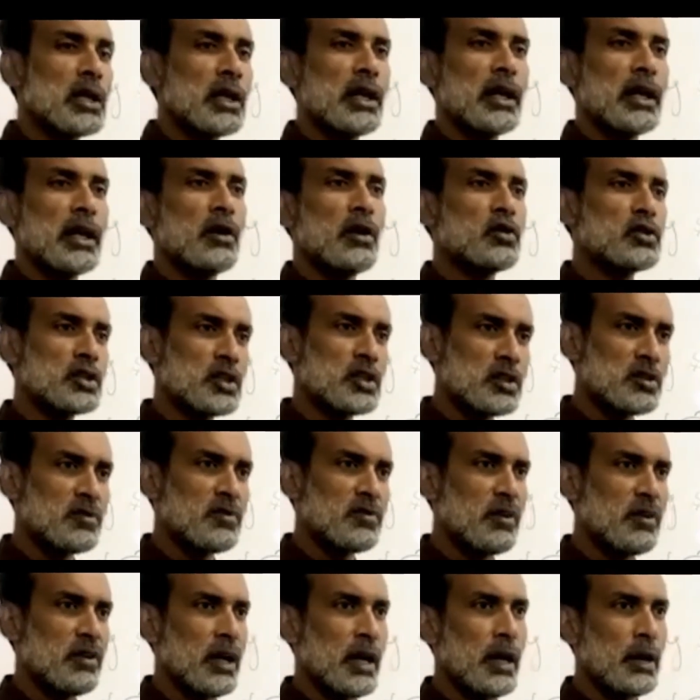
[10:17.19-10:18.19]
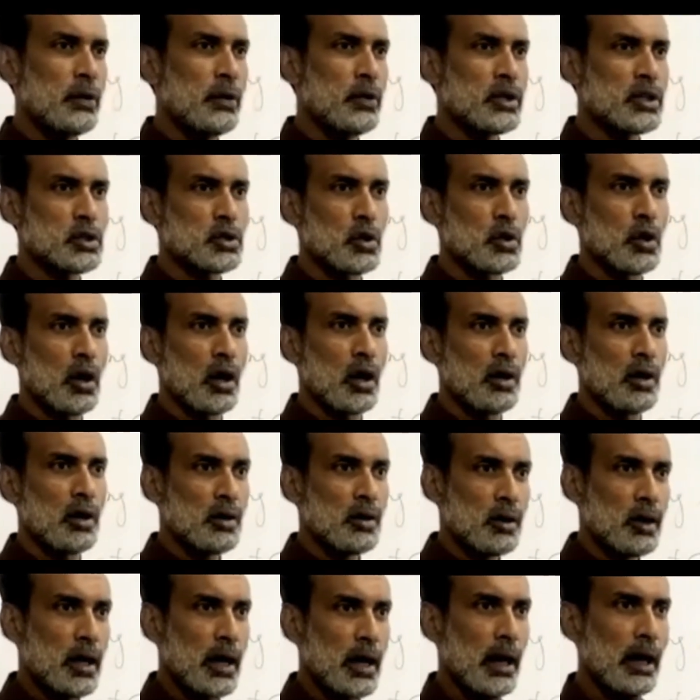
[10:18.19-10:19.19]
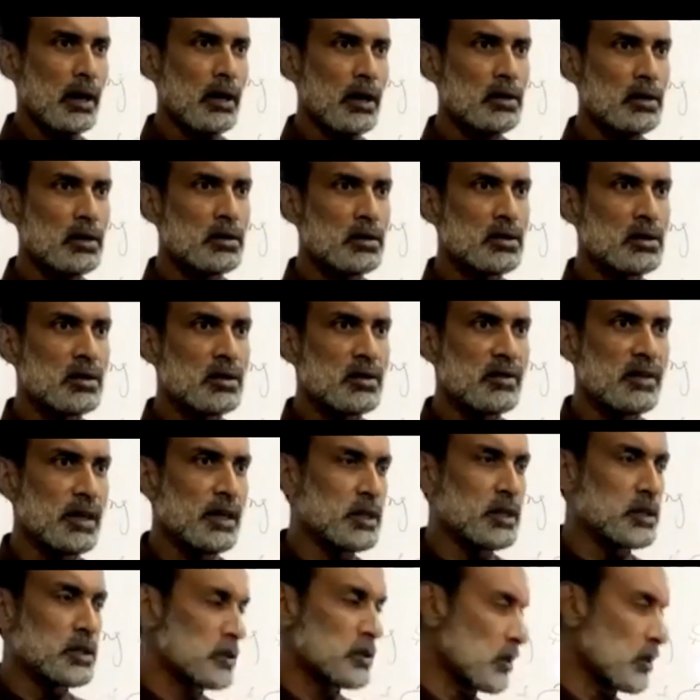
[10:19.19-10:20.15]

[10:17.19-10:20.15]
and anions is very strong. Okay, very